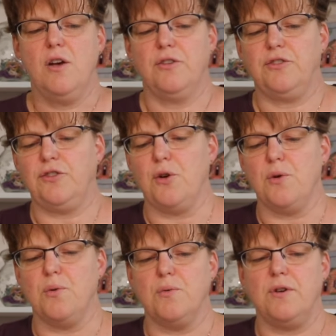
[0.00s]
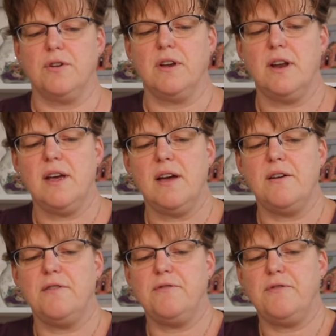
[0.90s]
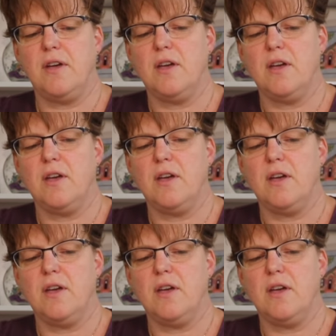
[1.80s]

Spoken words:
So you're going to have